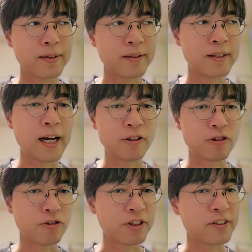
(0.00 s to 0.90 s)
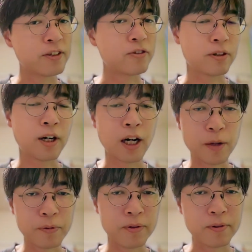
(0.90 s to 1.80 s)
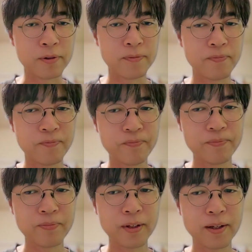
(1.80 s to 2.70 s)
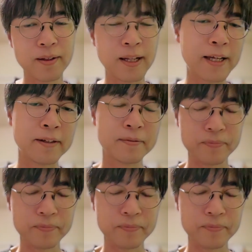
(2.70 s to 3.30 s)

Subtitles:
natural disaster happened. Like